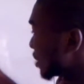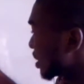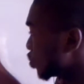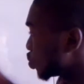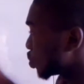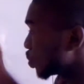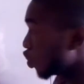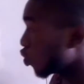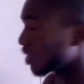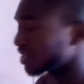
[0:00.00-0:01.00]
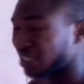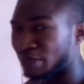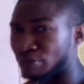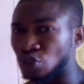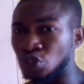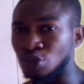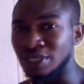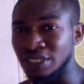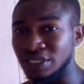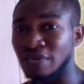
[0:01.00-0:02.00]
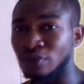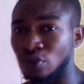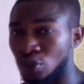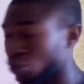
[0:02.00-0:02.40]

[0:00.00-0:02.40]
reduce to the lowest term, so it will be easier for us.